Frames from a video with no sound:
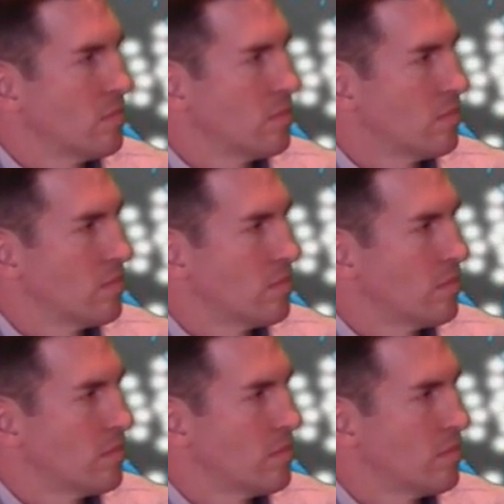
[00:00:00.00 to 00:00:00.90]

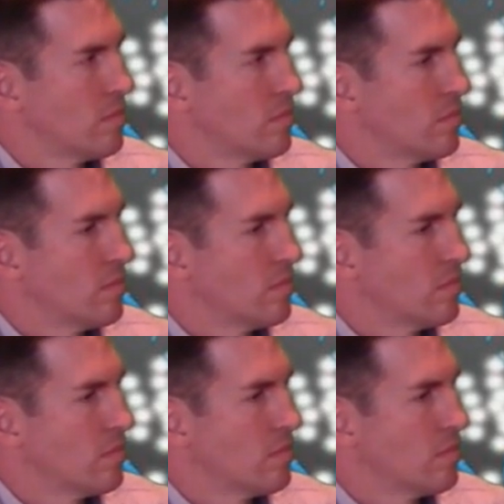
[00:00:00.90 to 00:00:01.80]

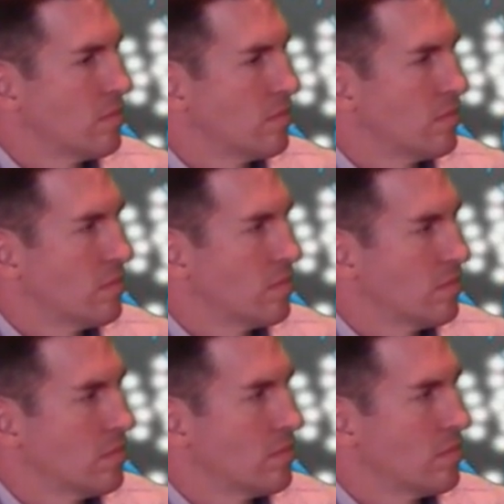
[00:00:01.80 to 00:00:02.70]

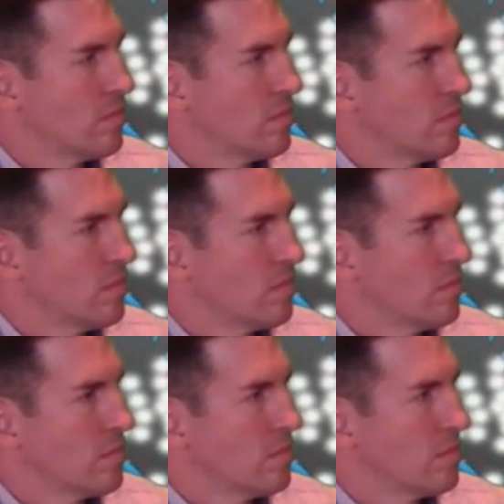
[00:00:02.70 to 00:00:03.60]

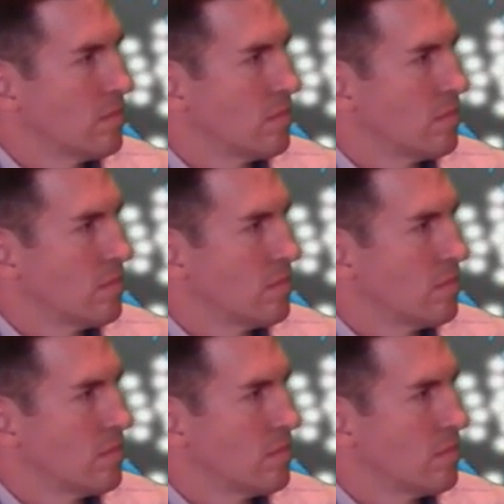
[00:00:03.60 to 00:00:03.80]
The person shown says nothing.